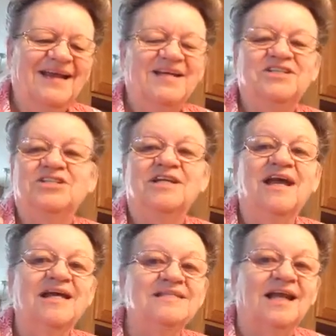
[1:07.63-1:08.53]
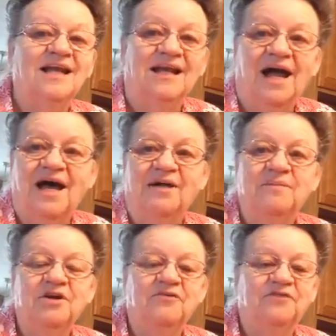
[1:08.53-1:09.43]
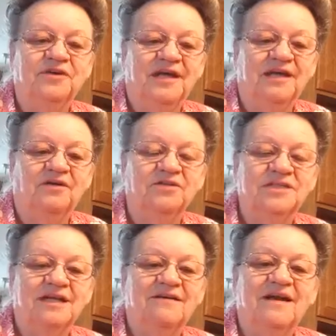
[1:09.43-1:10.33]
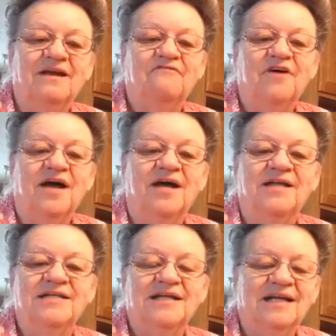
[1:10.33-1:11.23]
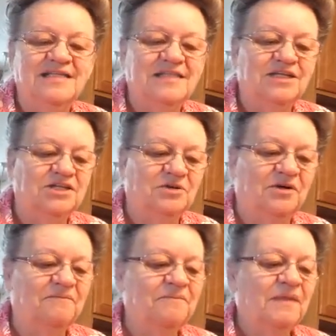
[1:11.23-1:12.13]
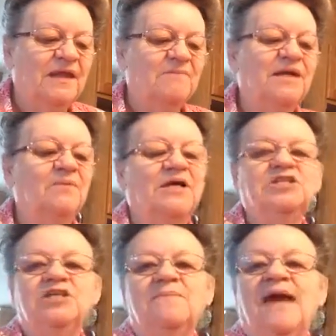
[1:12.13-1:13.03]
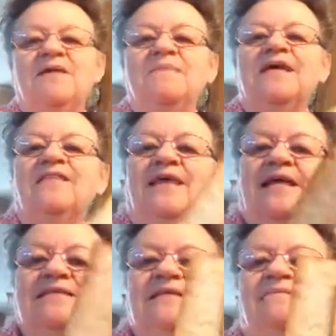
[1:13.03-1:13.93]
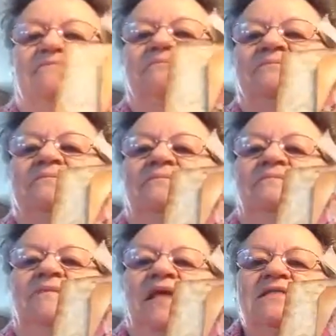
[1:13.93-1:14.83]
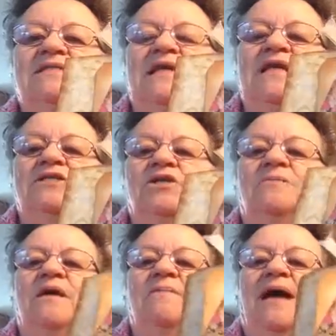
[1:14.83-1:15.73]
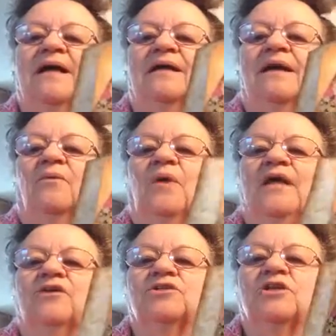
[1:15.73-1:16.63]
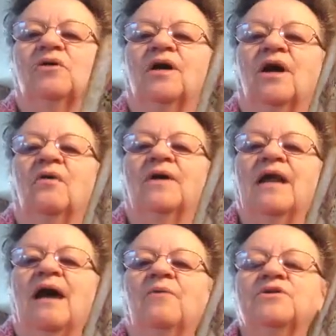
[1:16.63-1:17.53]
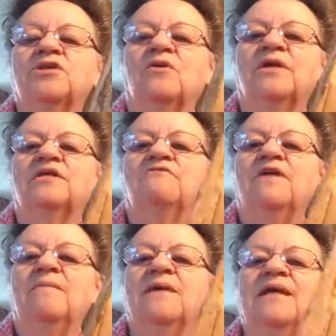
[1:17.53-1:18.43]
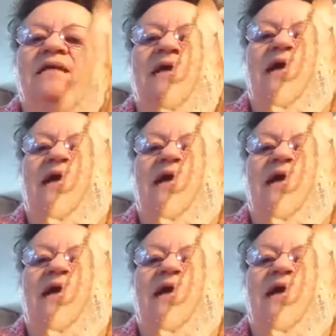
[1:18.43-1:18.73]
She has a lot of beautiful giggles and fun to listen to her. But anyway, she made me this. Sent it to me about a week or so ago, and I was going to film it